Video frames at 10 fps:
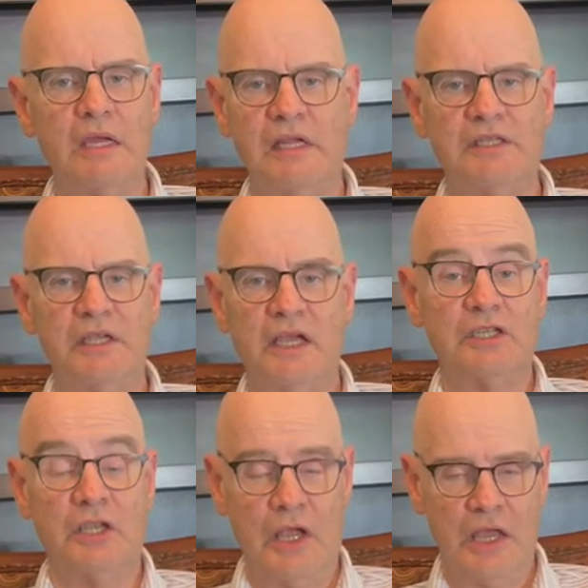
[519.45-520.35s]
And he
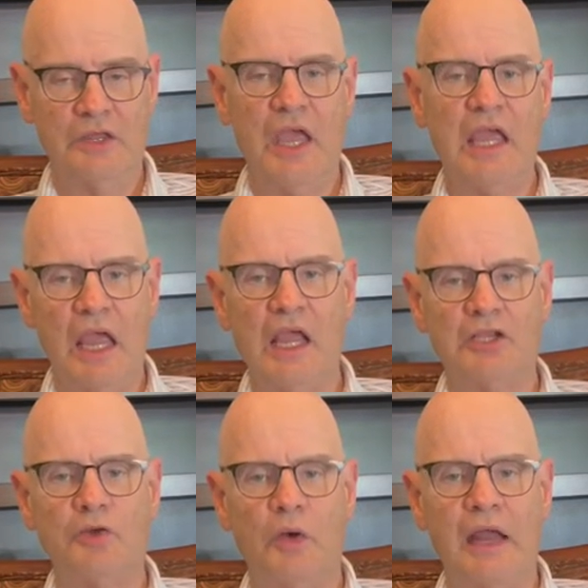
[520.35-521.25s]
says, thinking it's
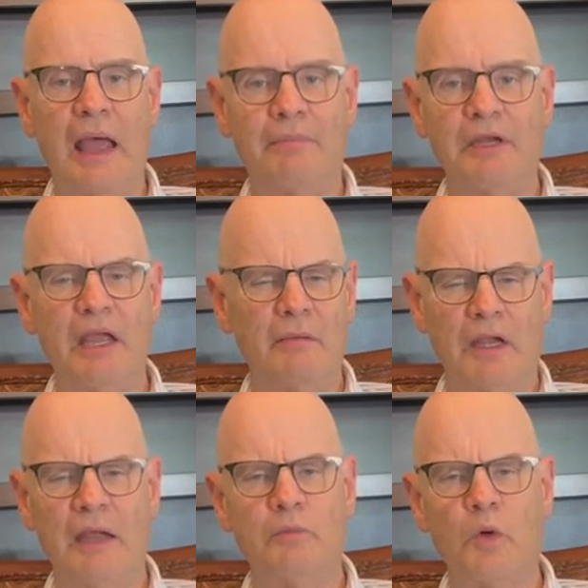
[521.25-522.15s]
going to happen to him,
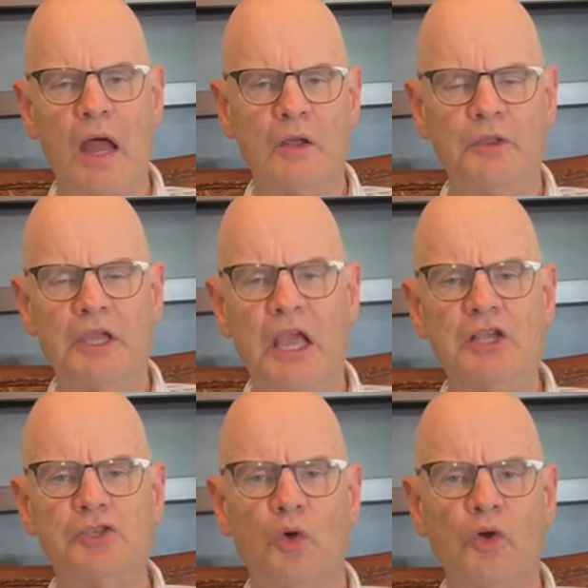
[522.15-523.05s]
let him ride on the
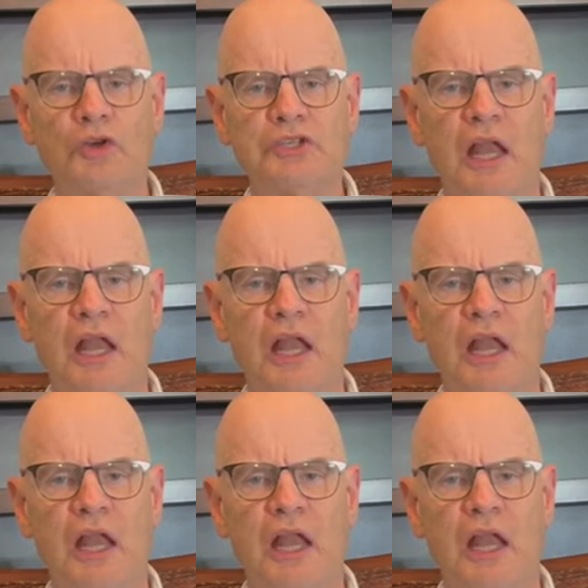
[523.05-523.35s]
king's horse.